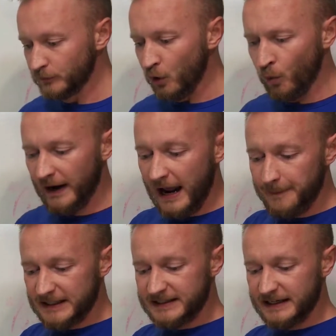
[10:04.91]
what
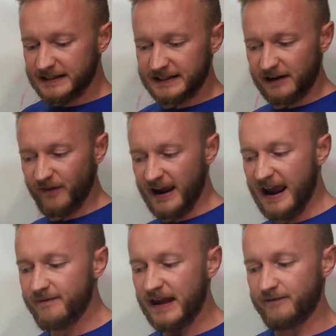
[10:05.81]
happens is if I
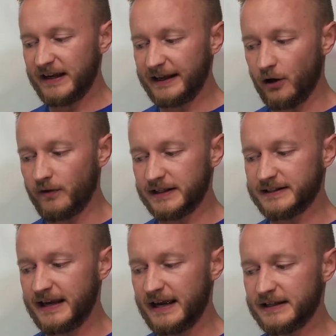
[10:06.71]
have that video that
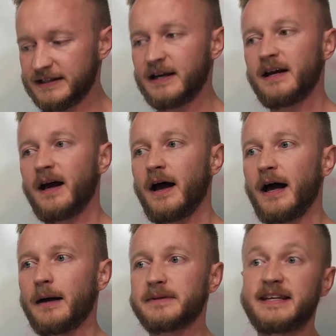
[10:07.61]
says
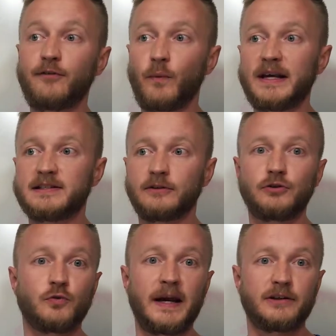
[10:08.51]
7 ways to
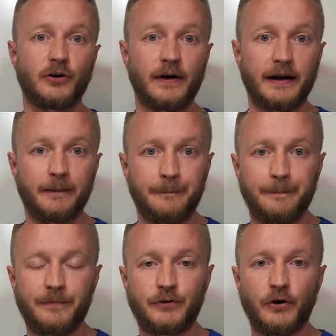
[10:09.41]
lose weight
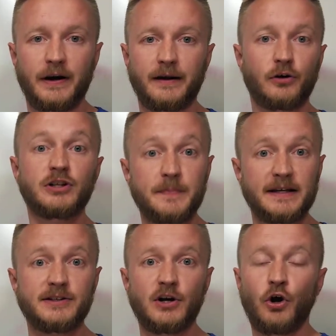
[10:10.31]
during
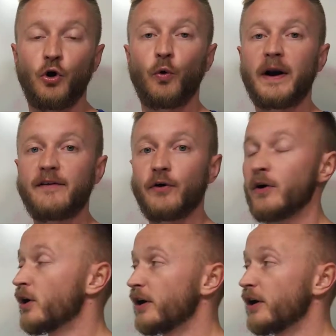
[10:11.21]
Christmas or whatever,